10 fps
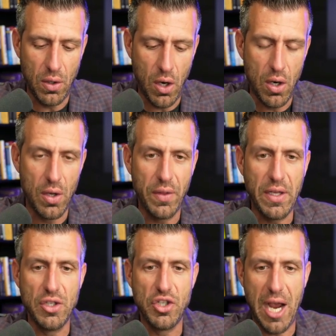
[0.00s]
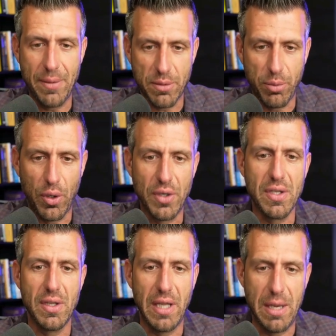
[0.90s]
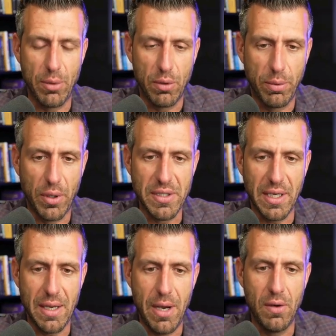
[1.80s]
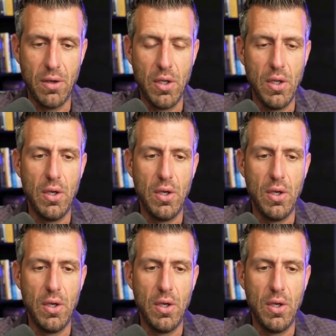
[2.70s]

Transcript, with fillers: all the jobs reports and the labor reports that come out